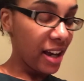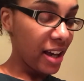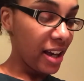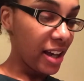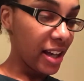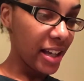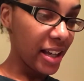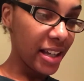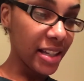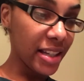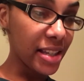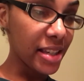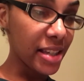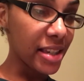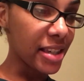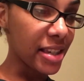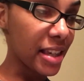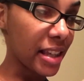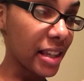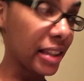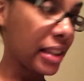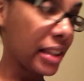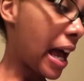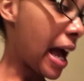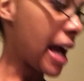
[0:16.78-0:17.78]

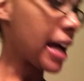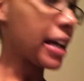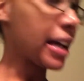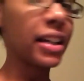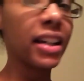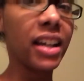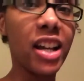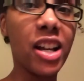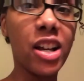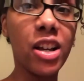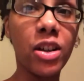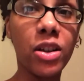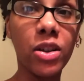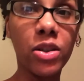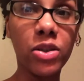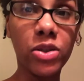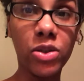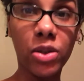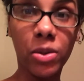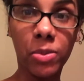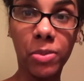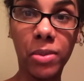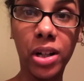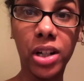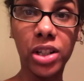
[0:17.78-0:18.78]
Is lacking
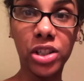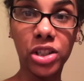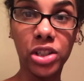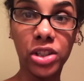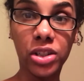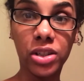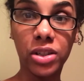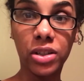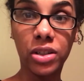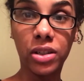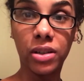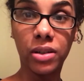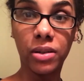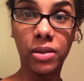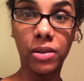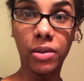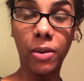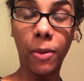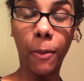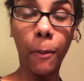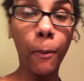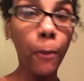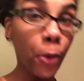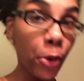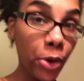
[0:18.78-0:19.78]
so much
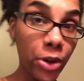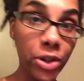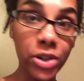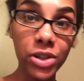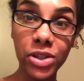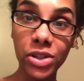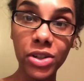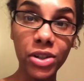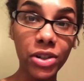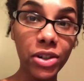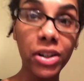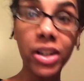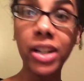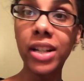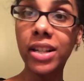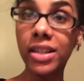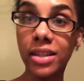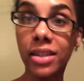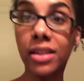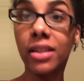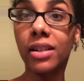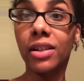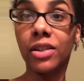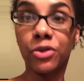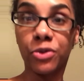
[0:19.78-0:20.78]
moisture,
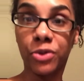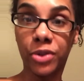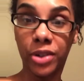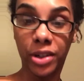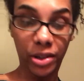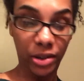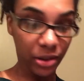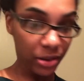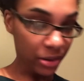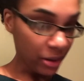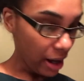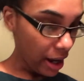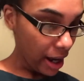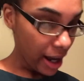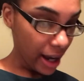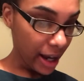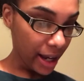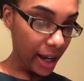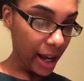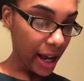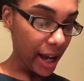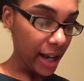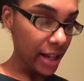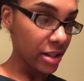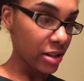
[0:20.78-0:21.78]
it's unreal. I
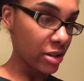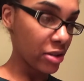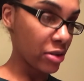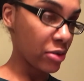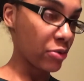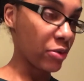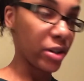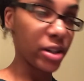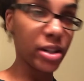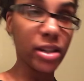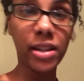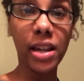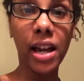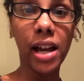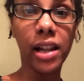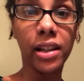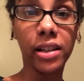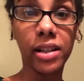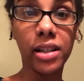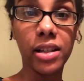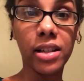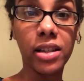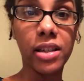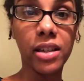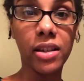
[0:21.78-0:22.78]
had to run to
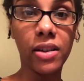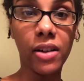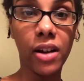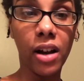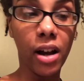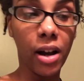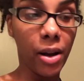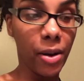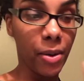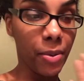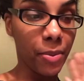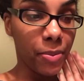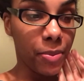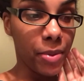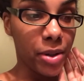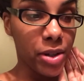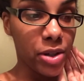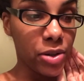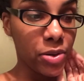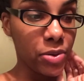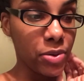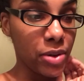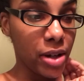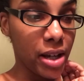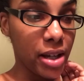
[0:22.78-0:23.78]
Sally's as
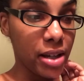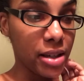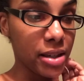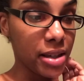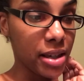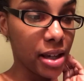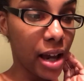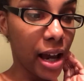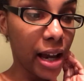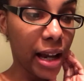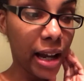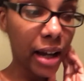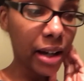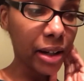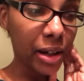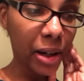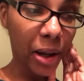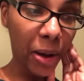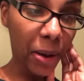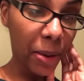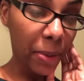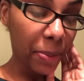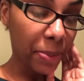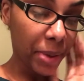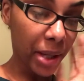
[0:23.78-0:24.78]
soon as I got
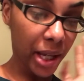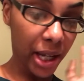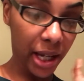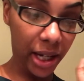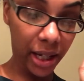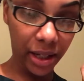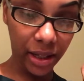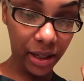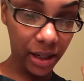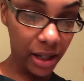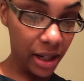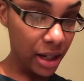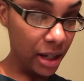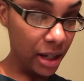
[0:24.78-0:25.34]
up and